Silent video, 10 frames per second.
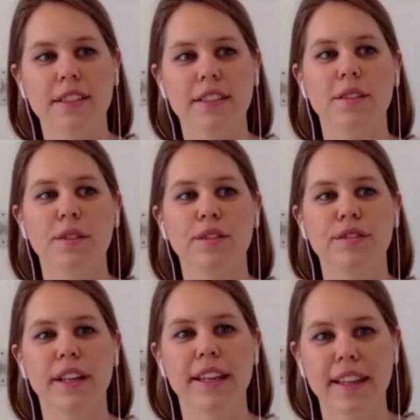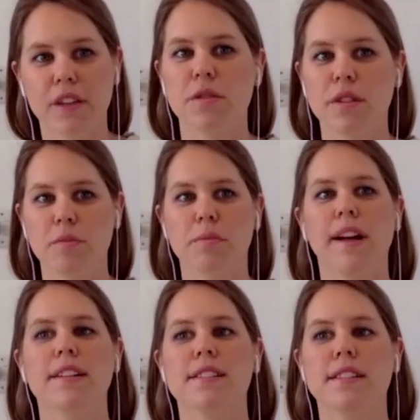to sort of engage with
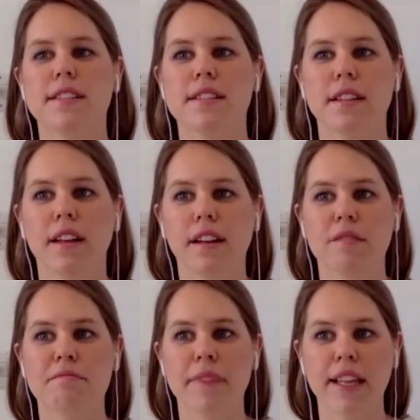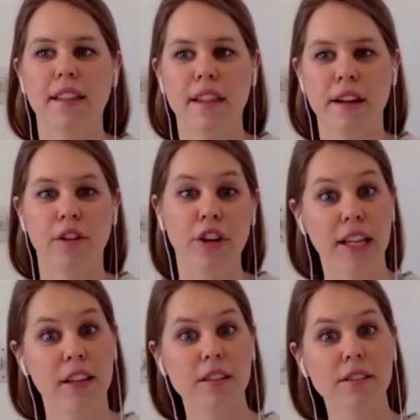practices that meet their own
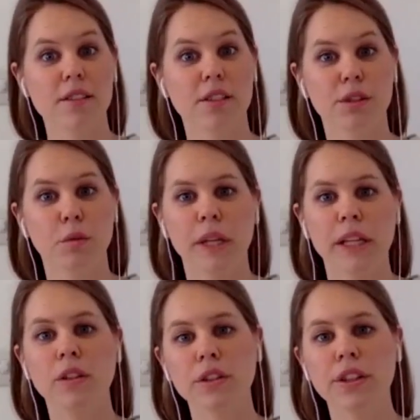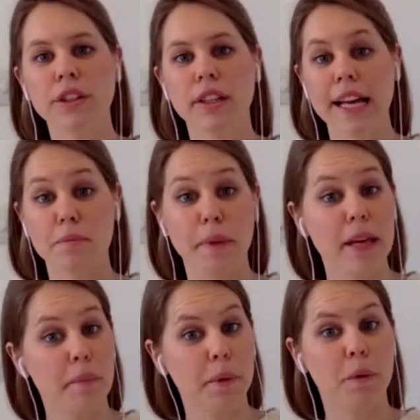ethos you know we look as
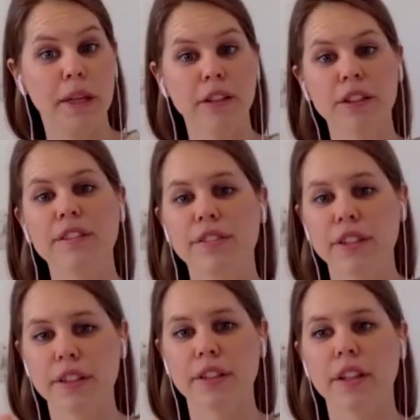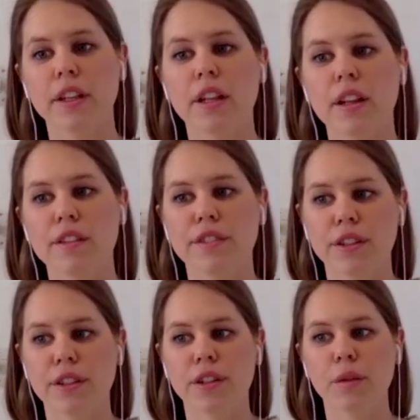people we look for
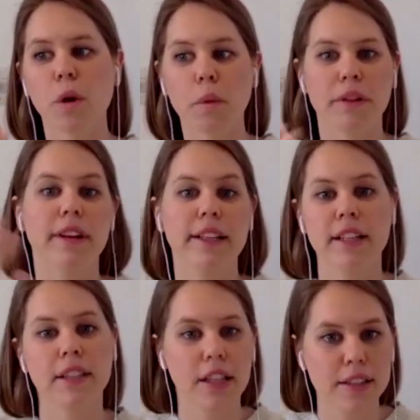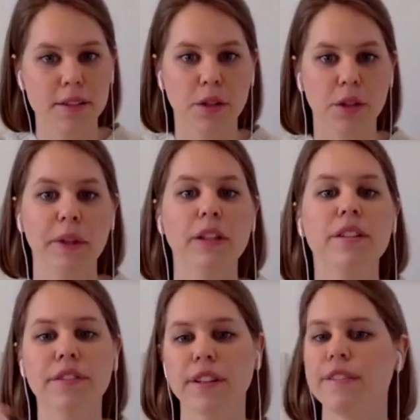for what we recognize you know we
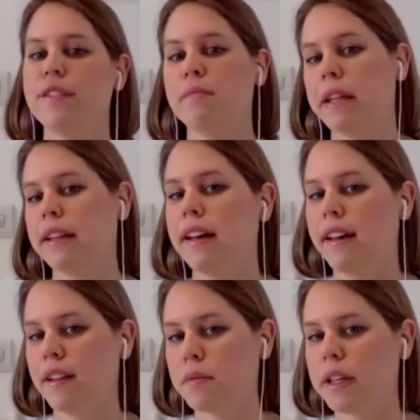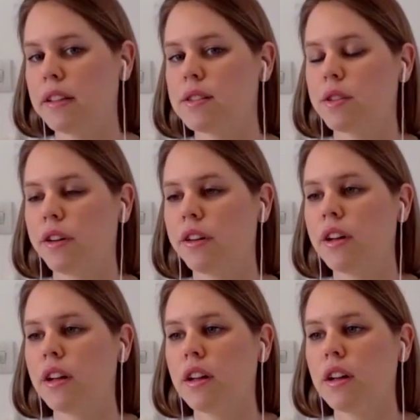look for the familiar element so